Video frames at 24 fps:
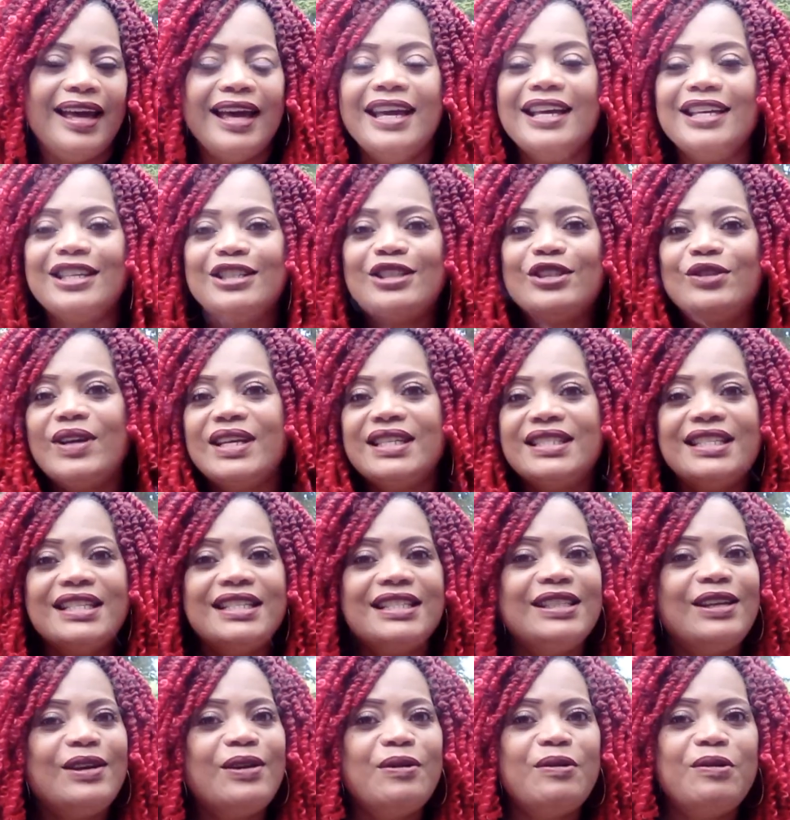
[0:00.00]
Stressing
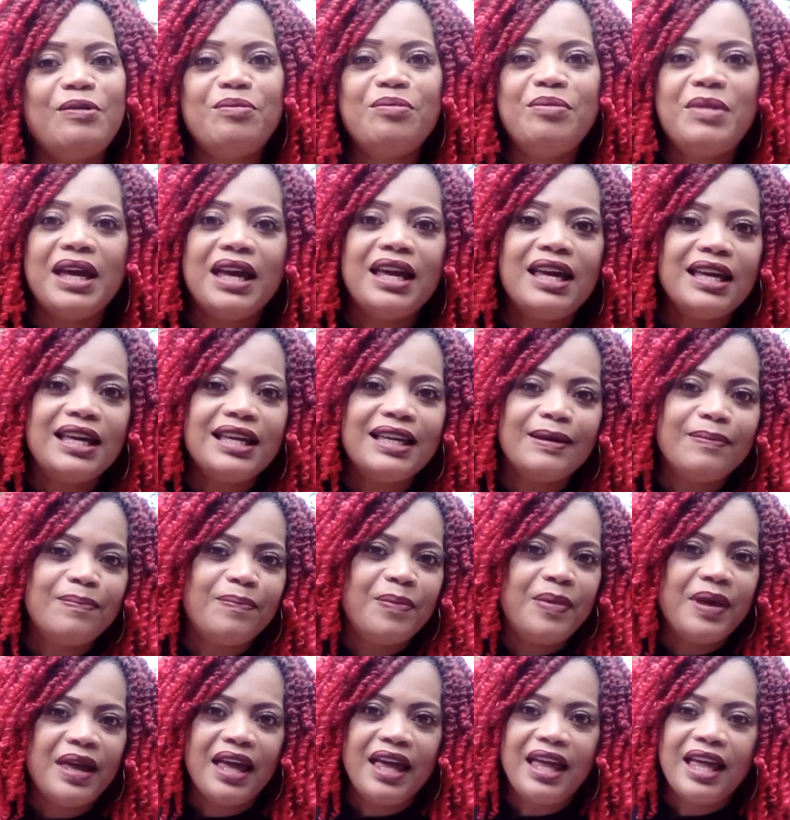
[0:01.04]
don't make it
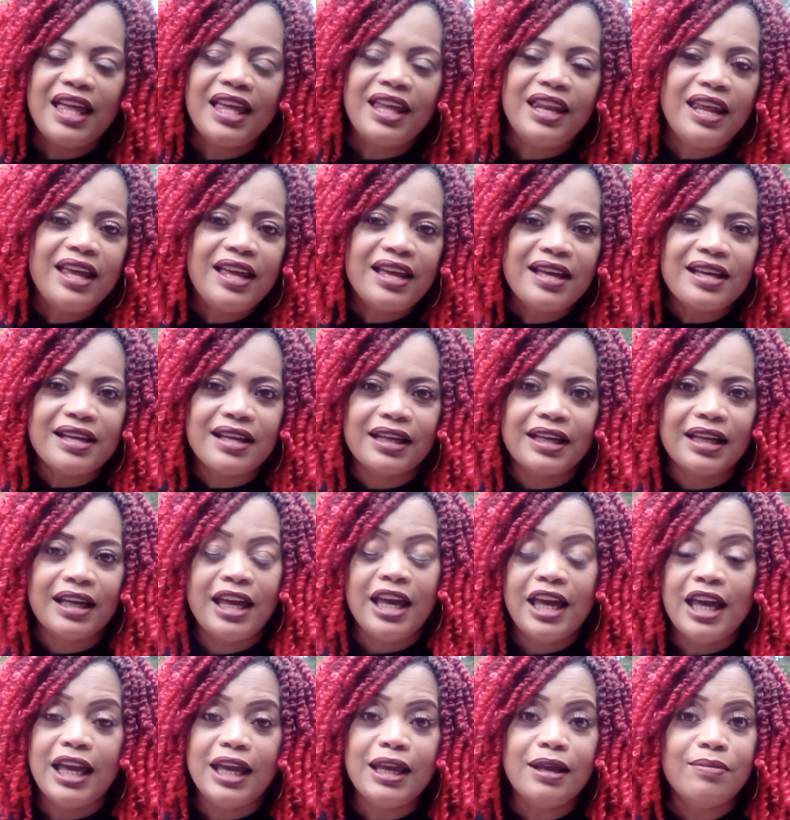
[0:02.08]
better,
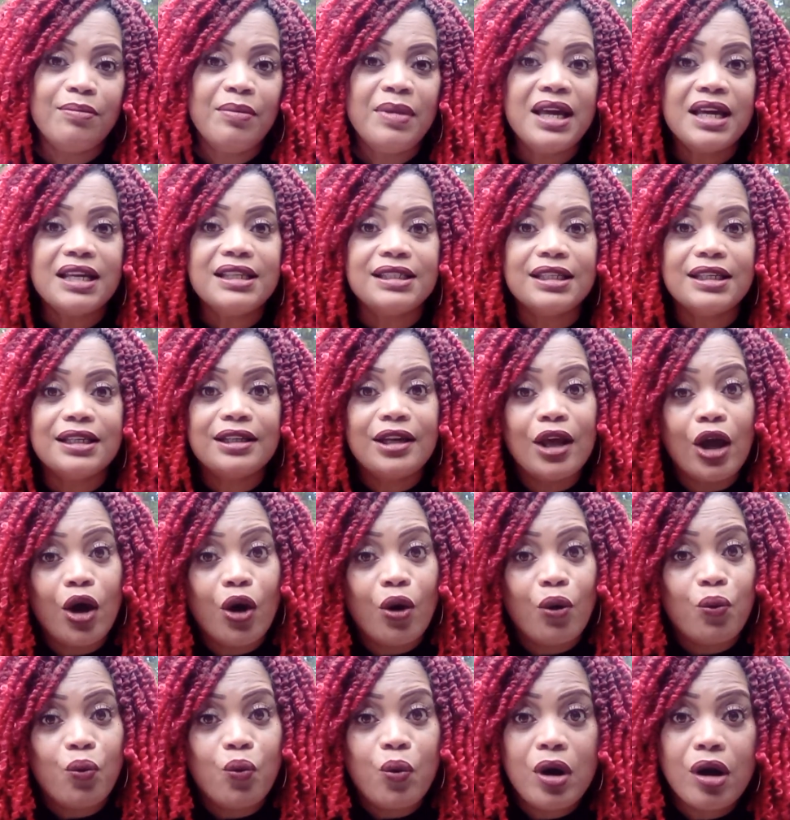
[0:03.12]
it makes it
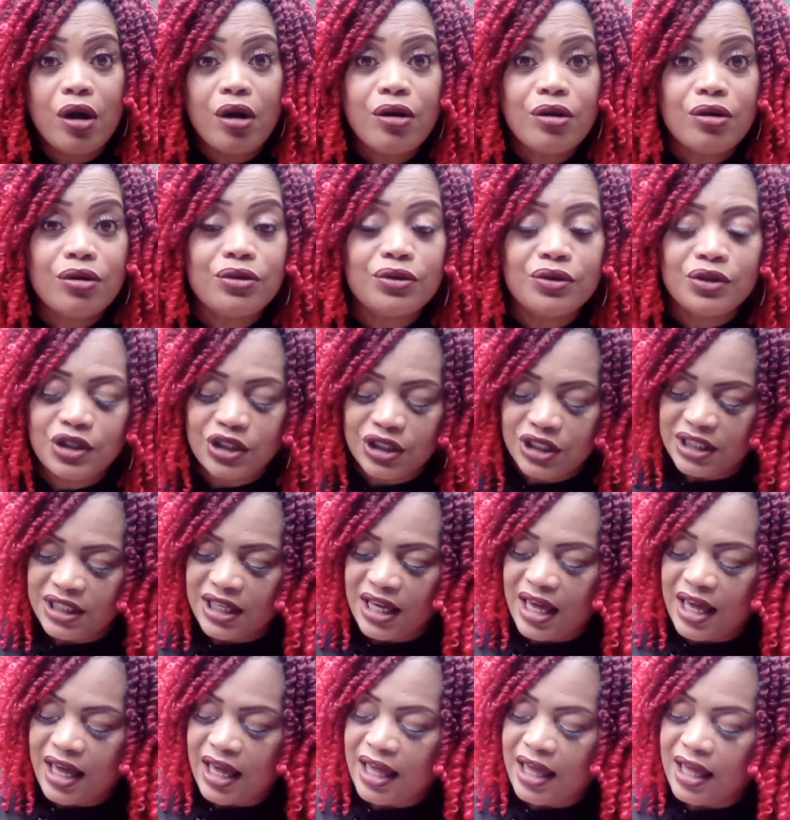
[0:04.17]
worse,
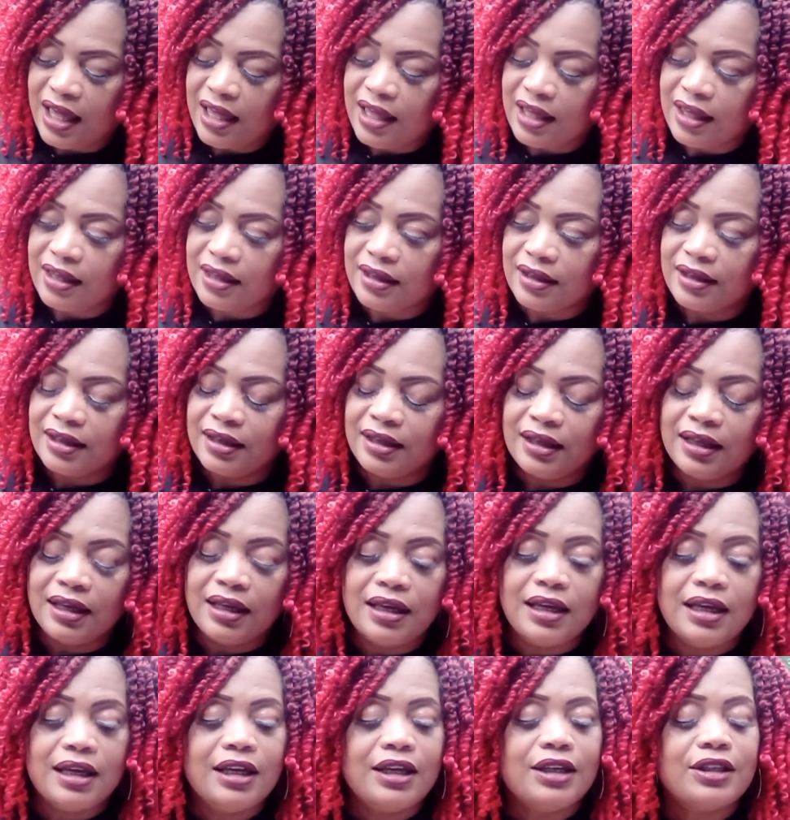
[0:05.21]
yeah.
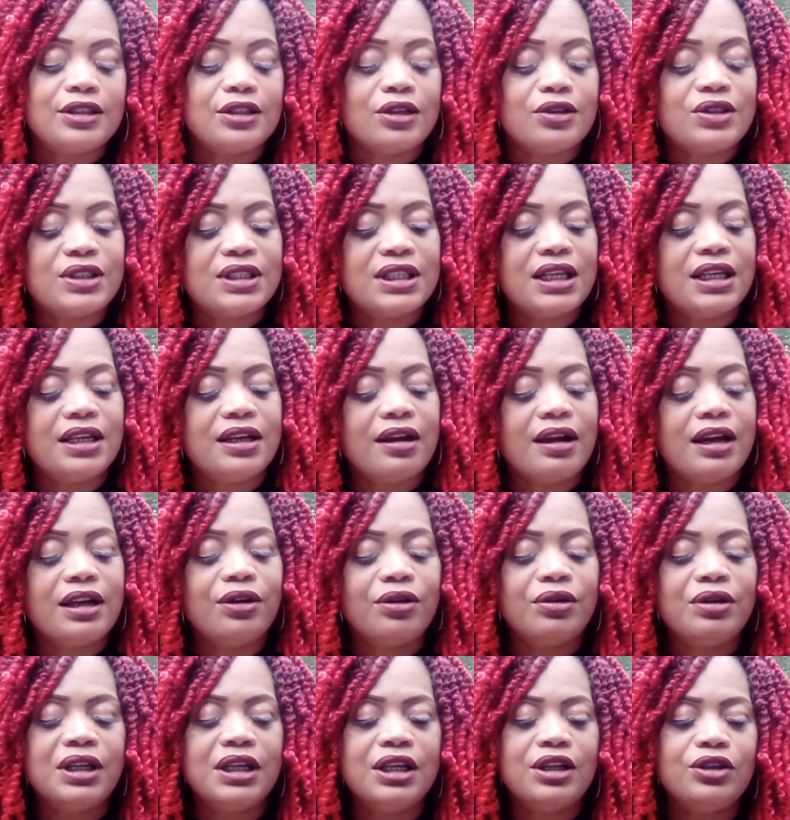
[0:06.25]
So, see, there ain't no
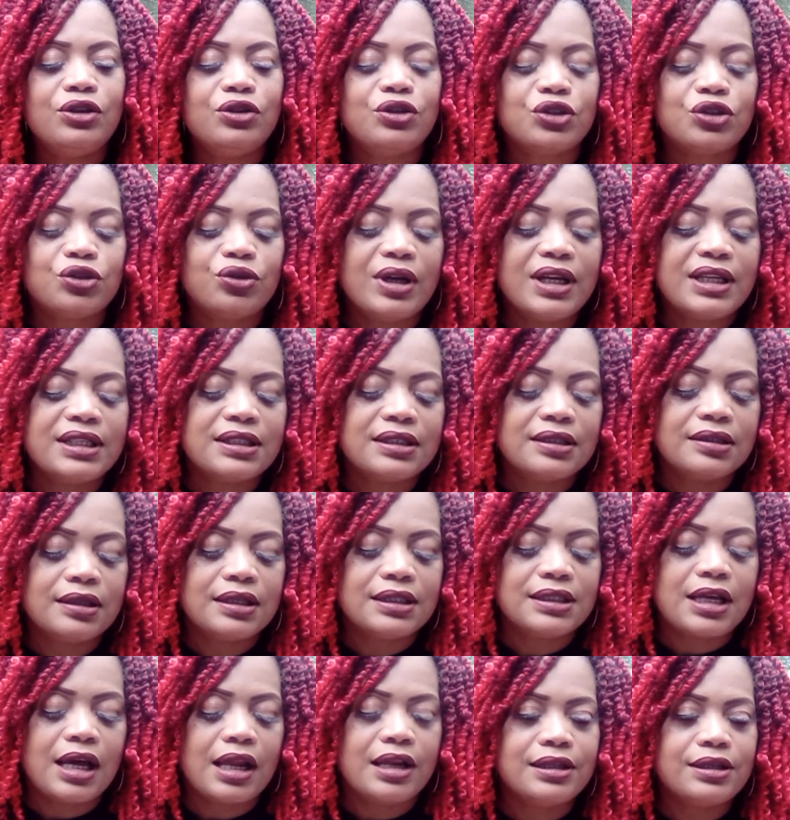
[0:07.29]
need of you stressing because
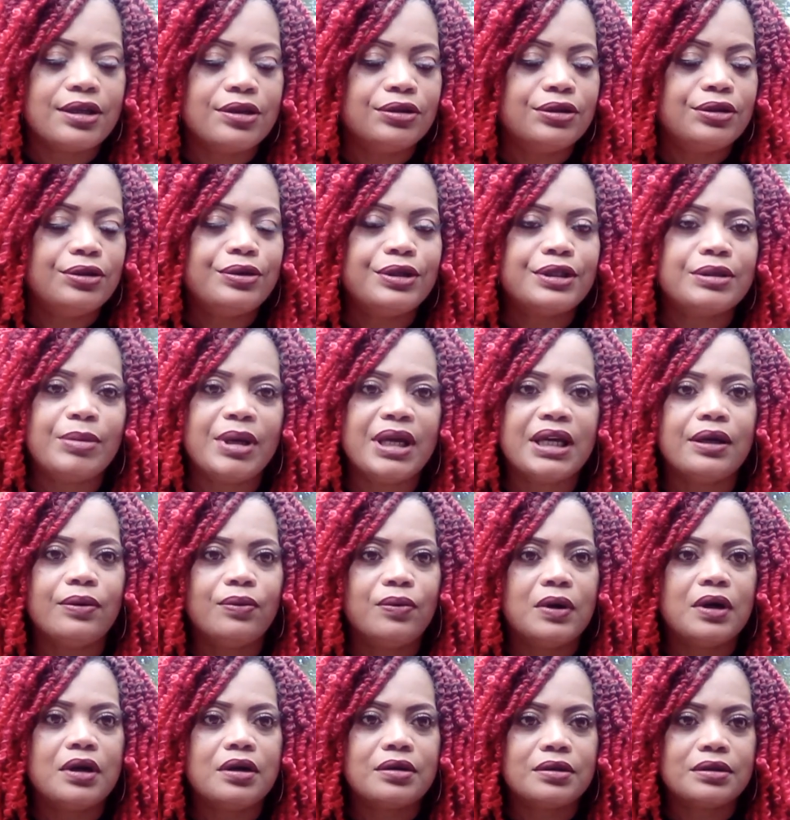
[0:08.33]
all it's going to do is make it
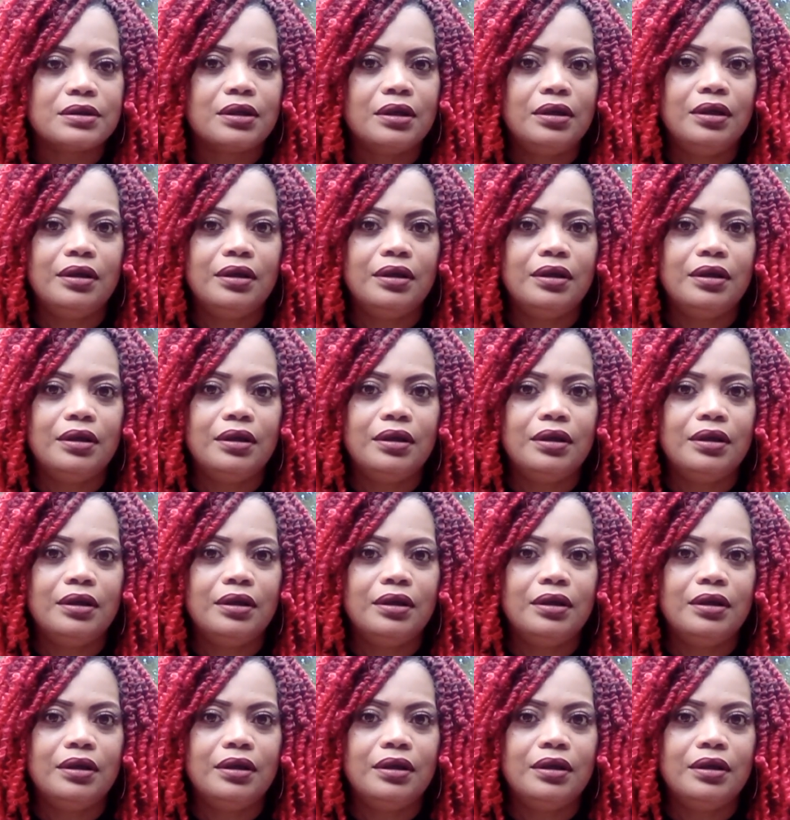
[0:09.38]
worse.